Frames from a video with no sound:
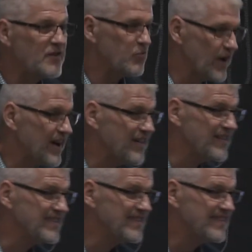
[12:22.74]
well.
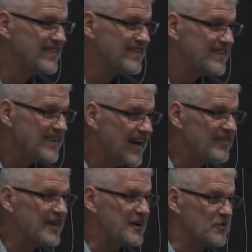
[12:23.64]
And
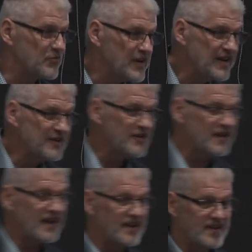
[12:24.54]
they are really good
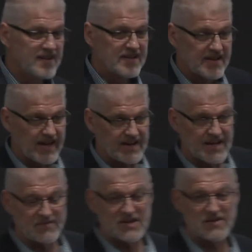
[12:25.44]
at it. And
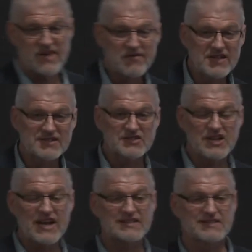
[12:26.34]
if you ever get the
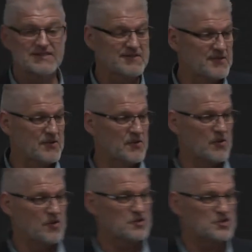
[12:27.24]
chance,
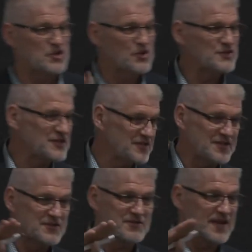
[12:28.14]
Horst Schultz,
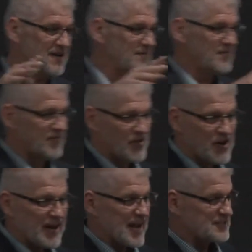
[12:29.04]

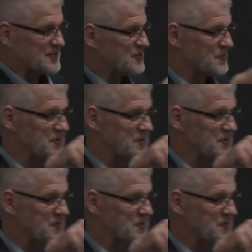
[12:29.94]
Juan actually told me